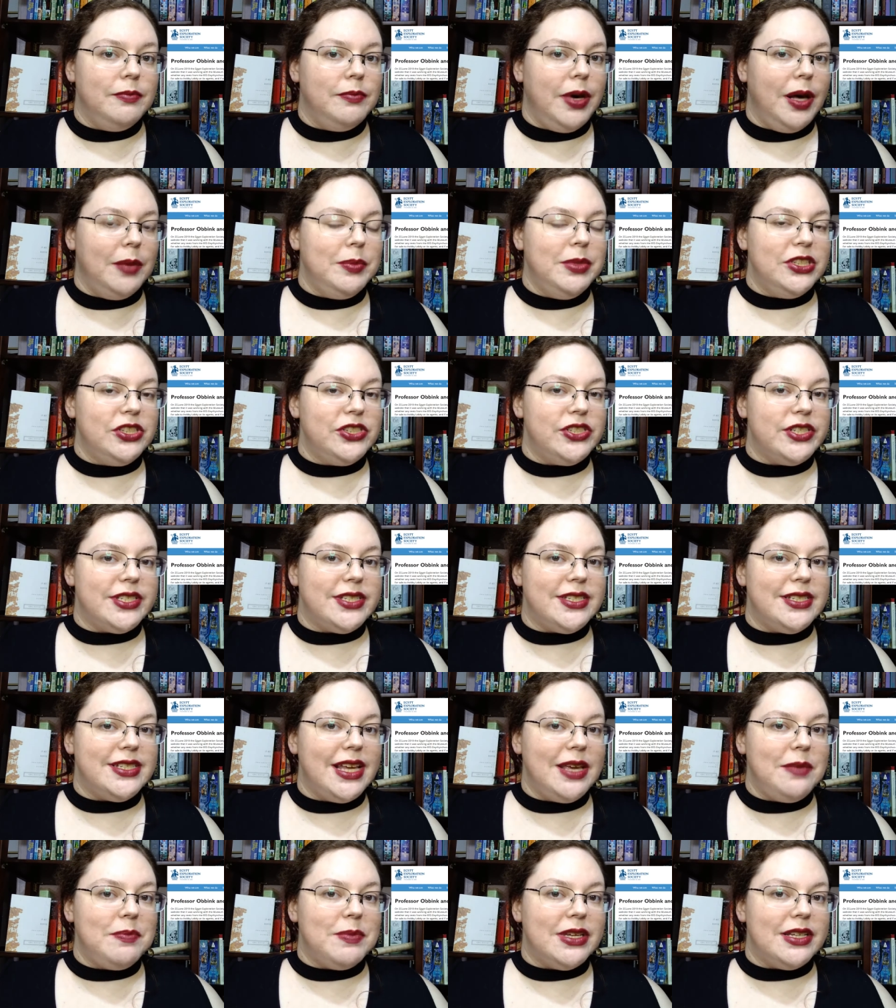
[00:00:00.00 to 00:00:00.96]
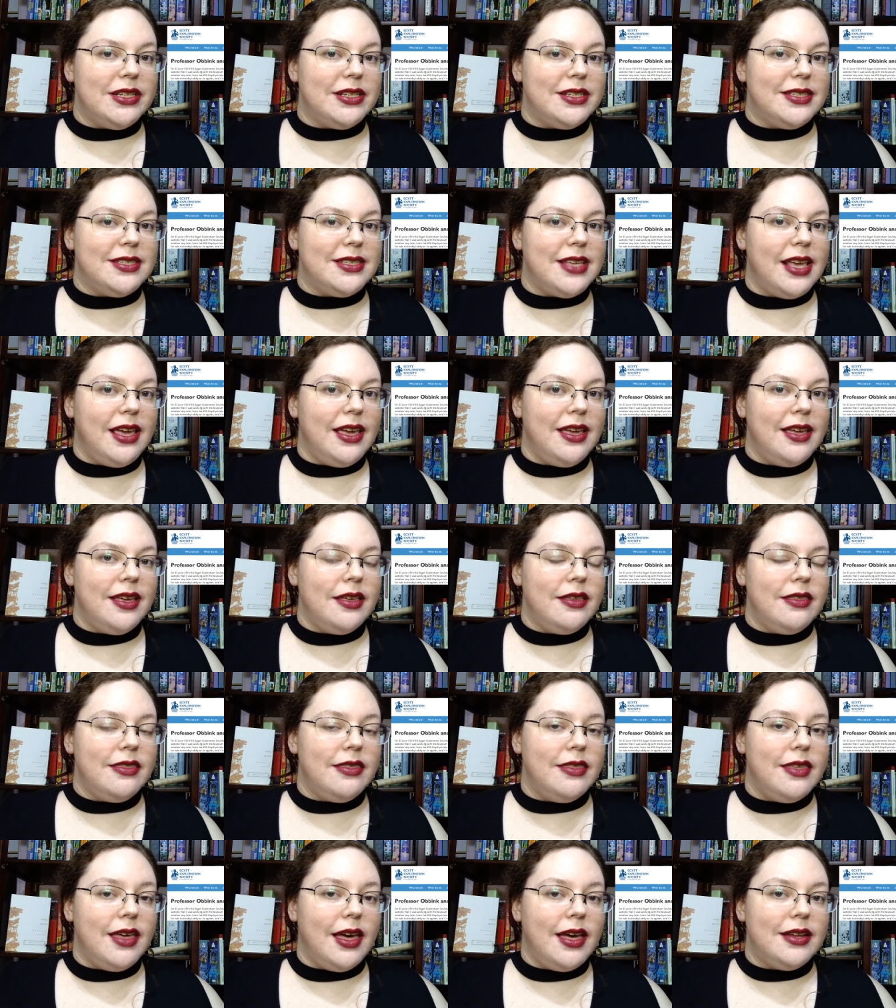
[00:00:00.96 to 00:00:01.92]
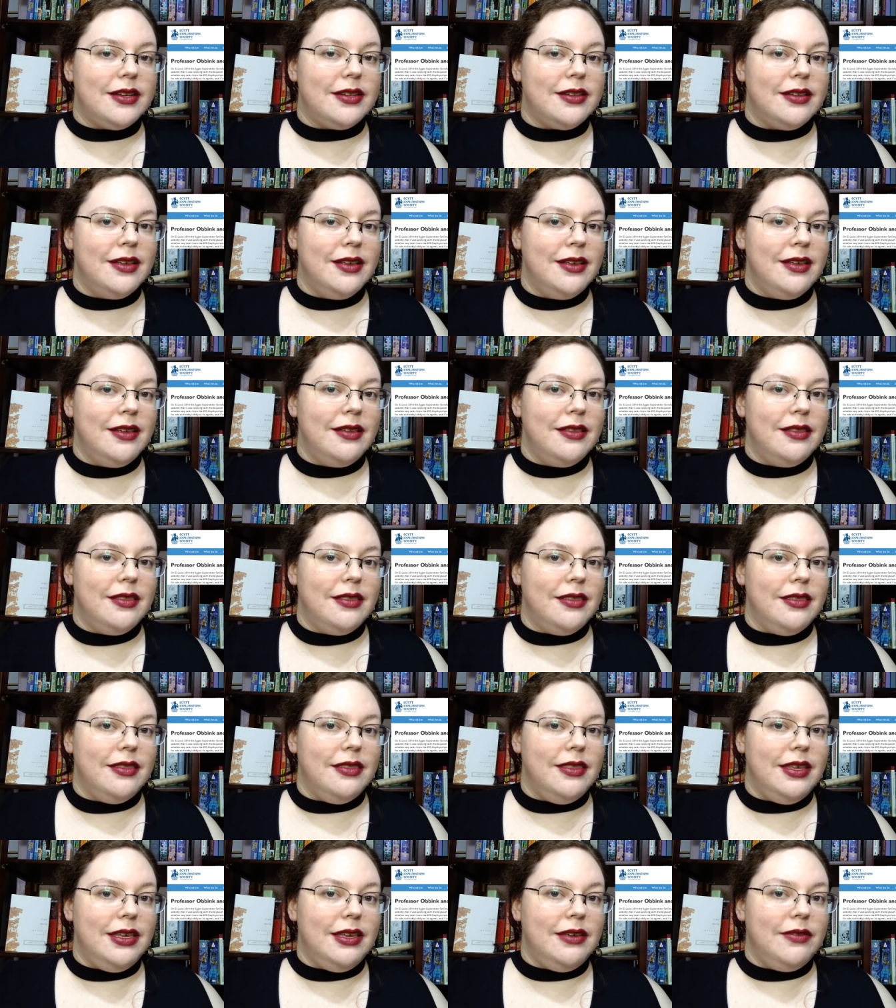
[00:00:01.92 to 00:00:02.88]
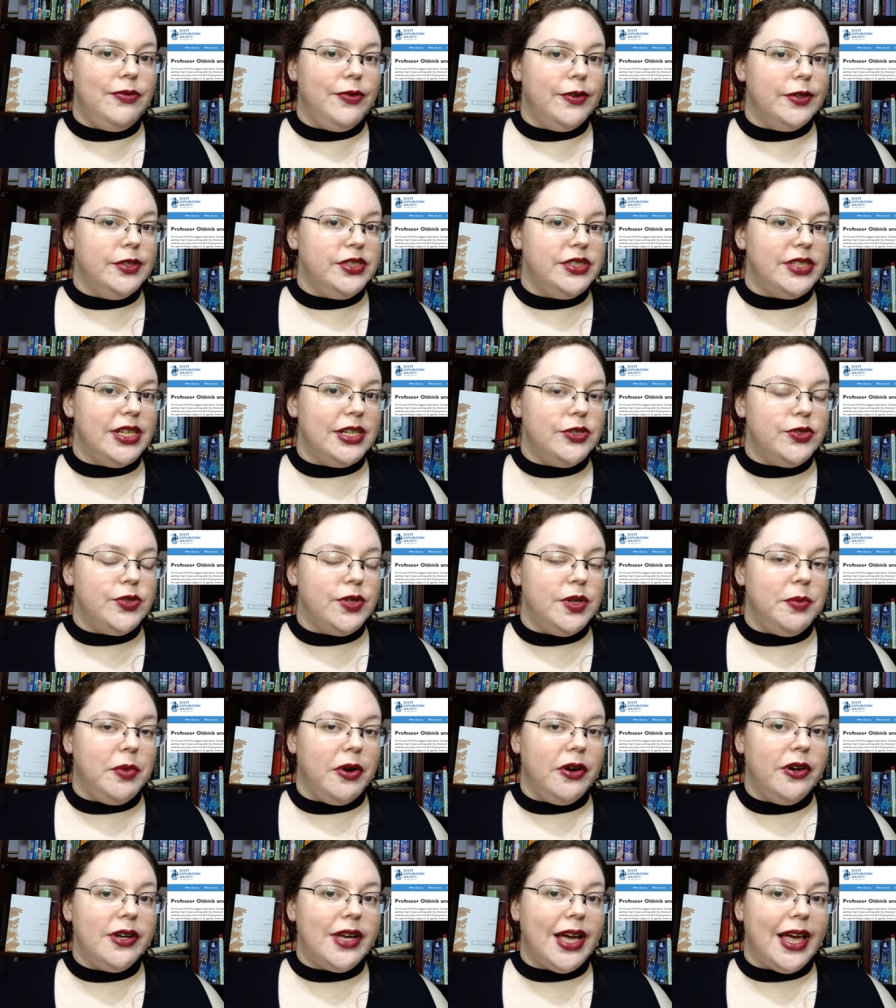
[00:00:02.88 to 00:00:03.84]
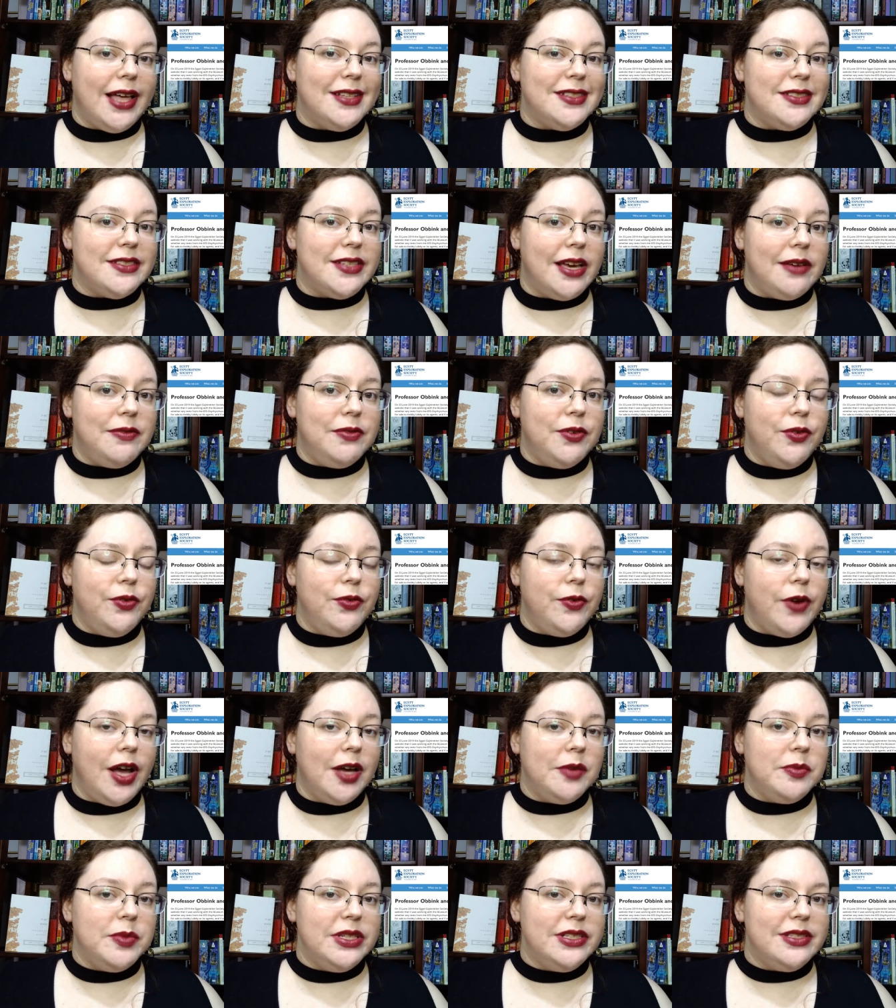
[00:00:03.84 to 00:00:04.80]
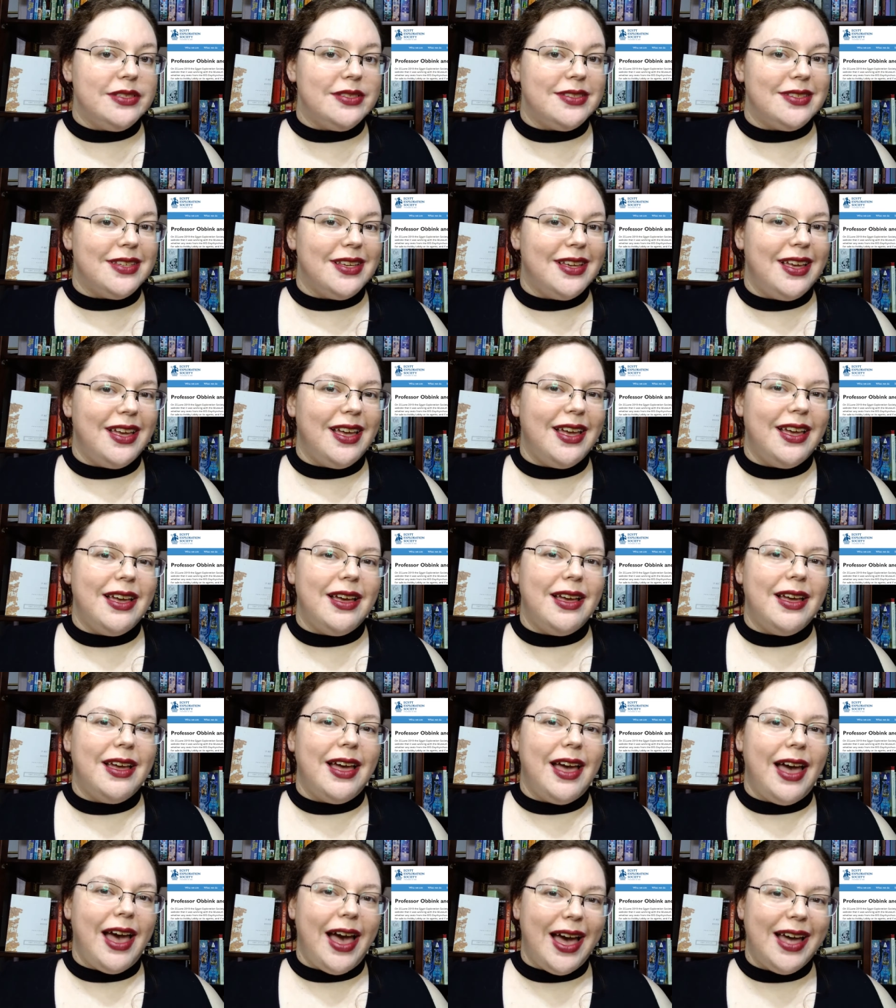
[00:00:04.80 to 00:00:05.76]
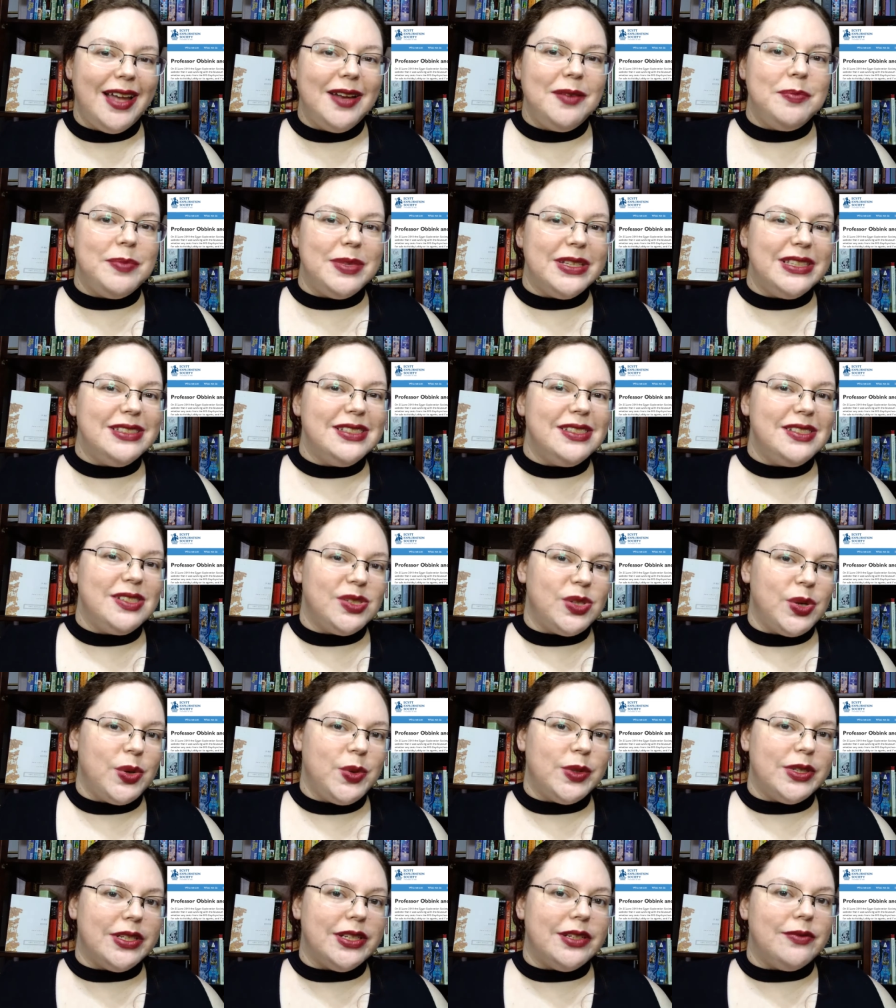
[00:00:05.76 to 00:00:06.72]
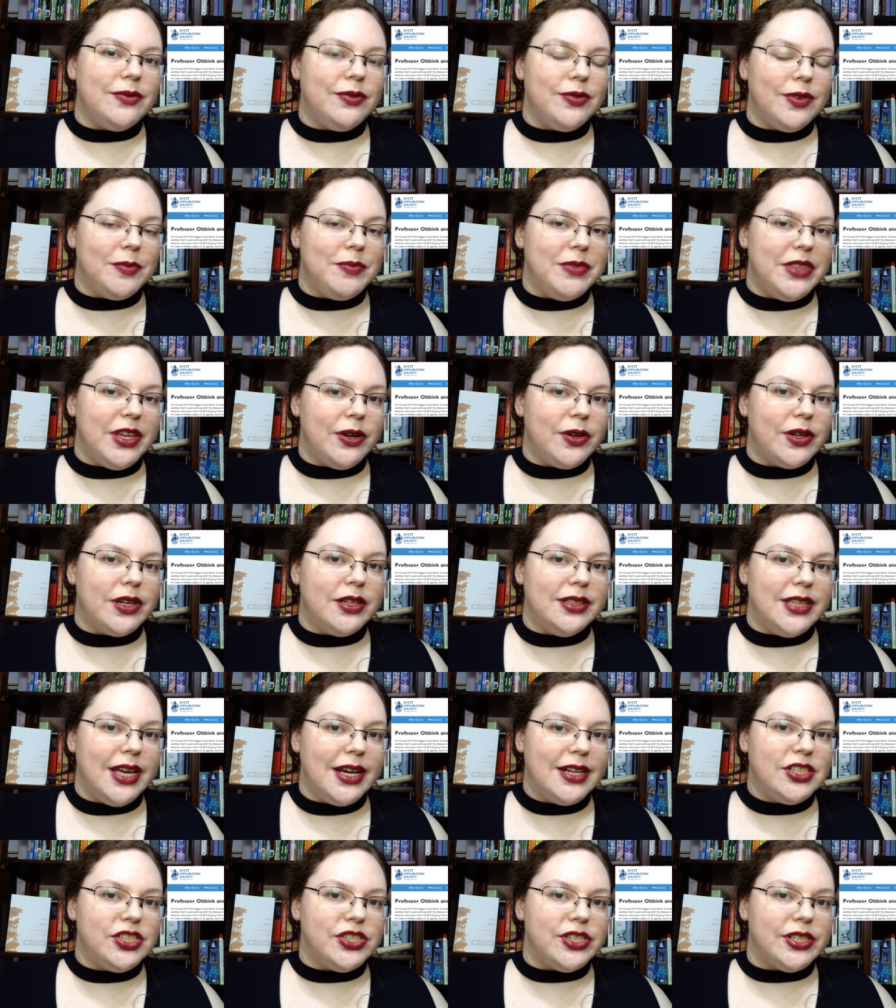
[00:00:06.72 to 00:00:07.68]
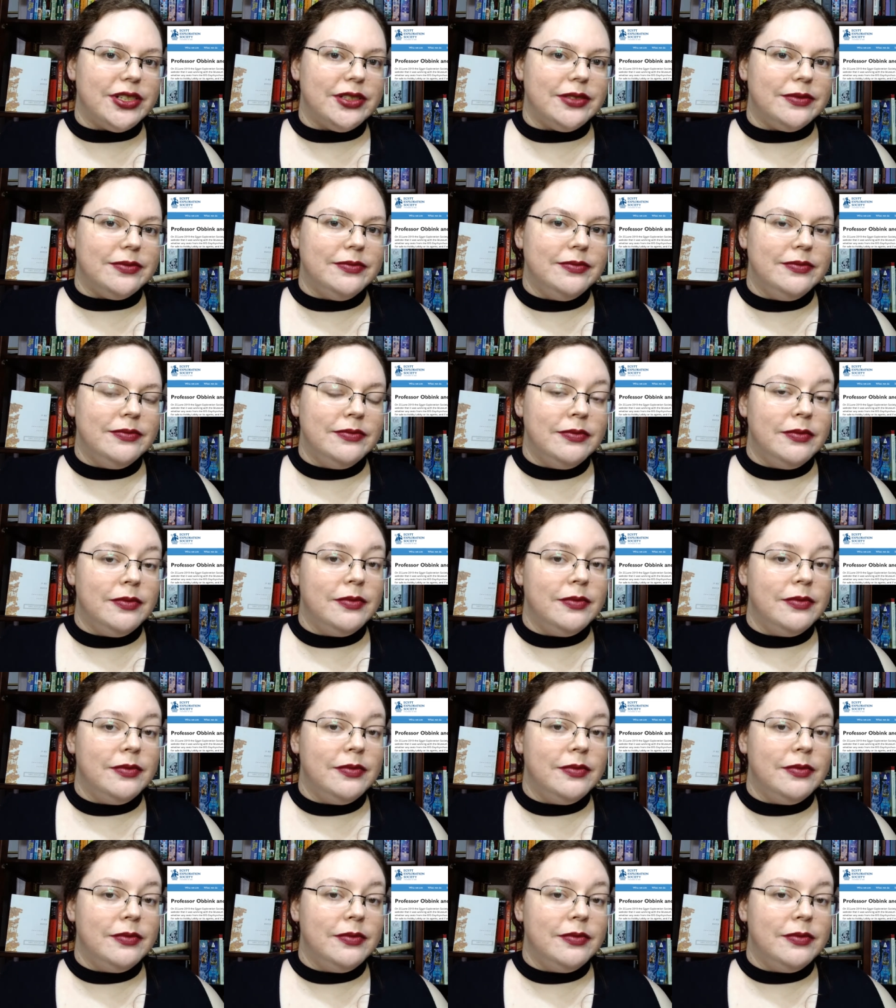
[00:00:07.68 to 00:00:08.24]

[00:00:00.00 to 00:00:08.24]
published a statement saying that the first century mark and Sappho fragments had been stolen from their collection,